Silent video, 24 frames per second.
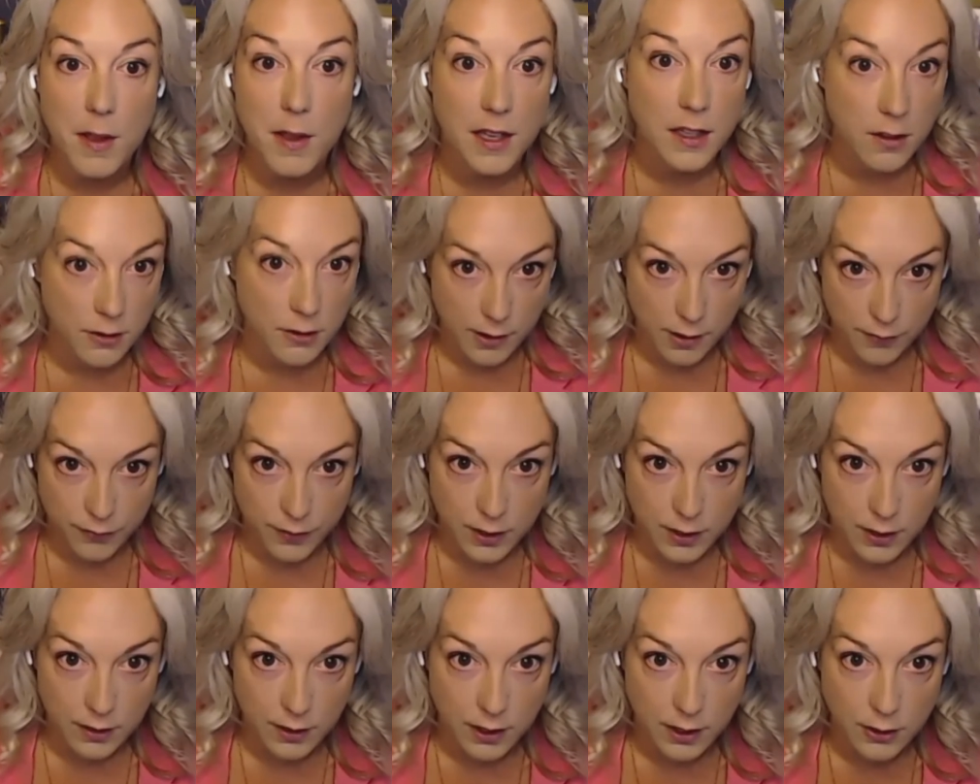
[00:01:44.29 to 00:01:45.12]
and you
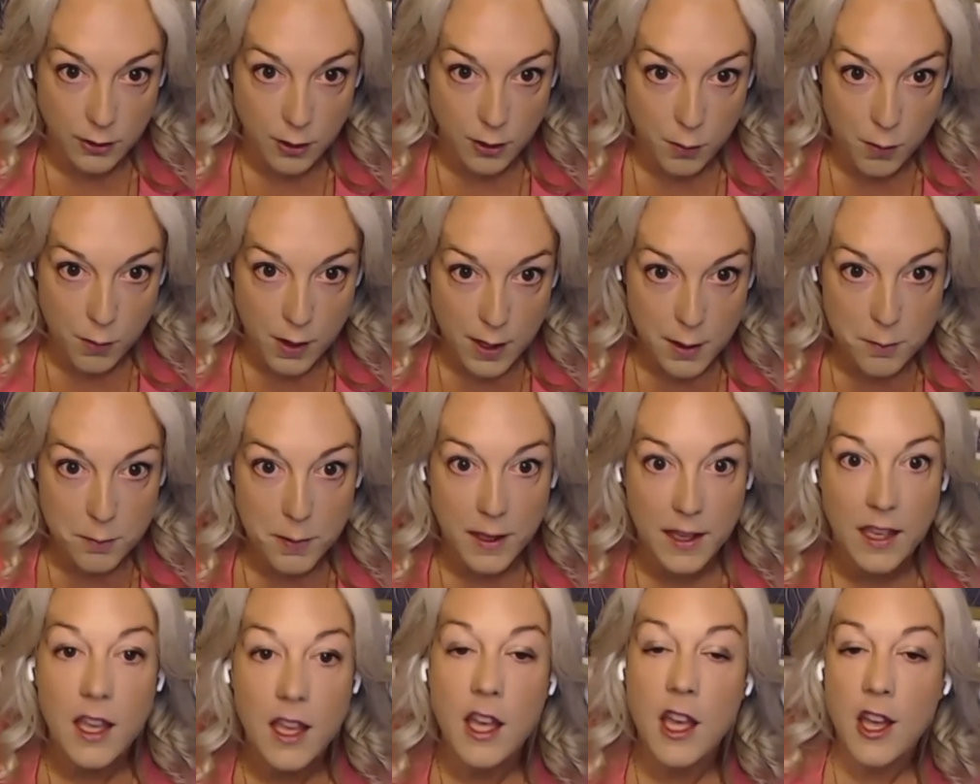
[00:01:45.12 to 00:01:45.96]
definitely don't want to
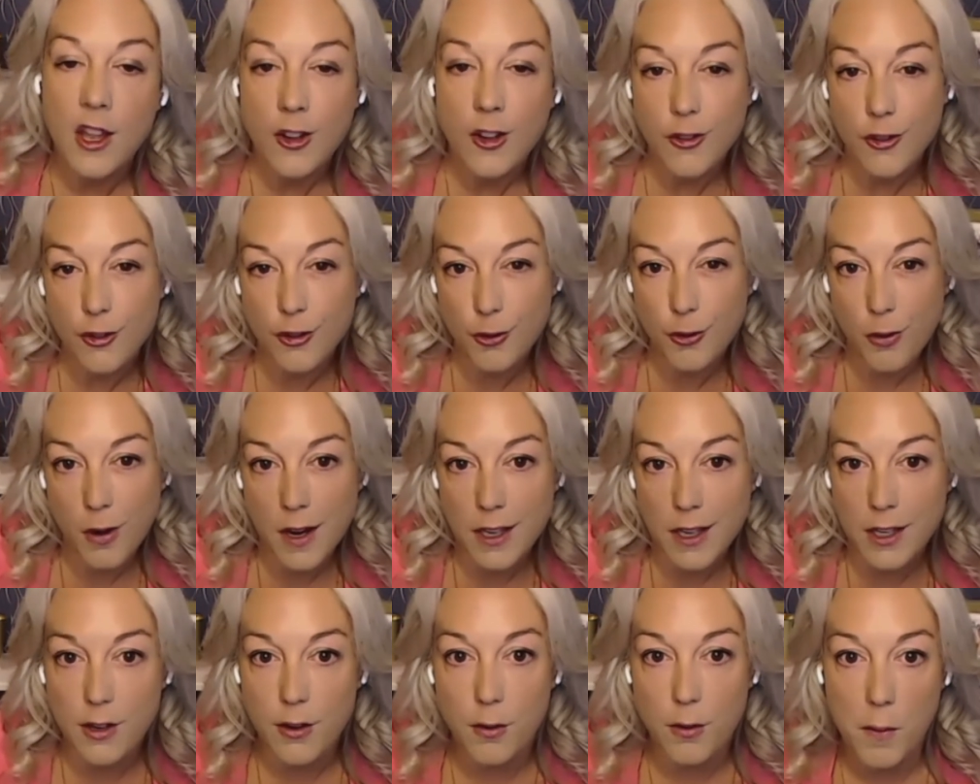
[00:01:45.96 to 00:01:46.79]
be, just
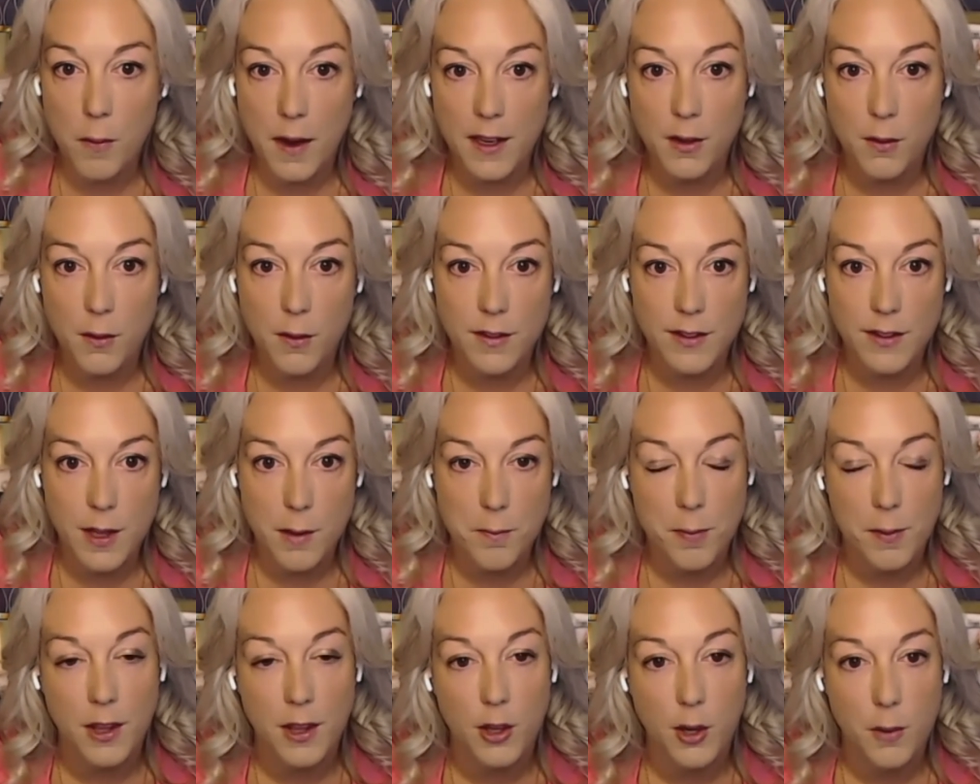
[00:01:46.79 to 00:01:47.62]
crank your white noise
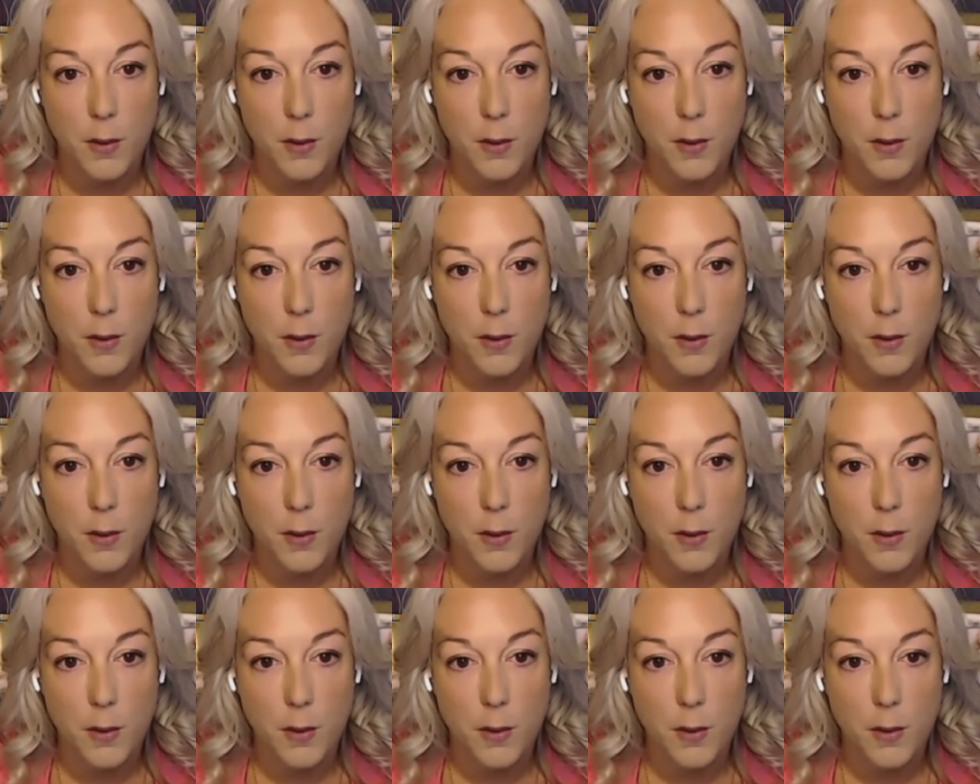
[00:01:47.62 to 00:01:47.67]
up a little